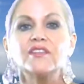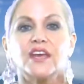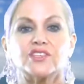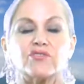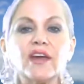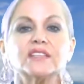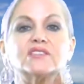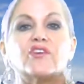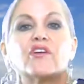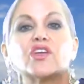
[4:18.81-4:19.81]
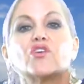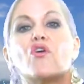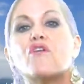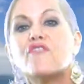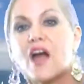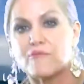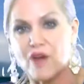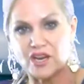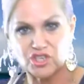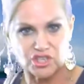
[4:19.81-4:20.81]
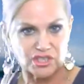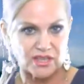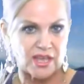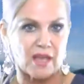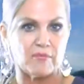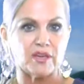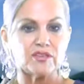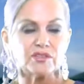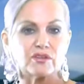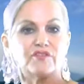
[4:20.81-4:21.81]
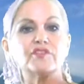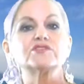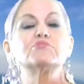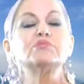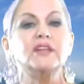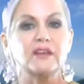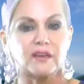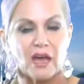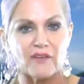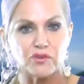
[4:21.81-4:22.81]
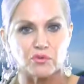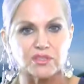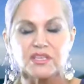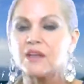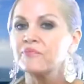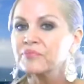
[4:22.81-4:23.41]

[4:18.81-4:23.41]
They're transferring your vibration to them, and you sort of feel depleted afterwards.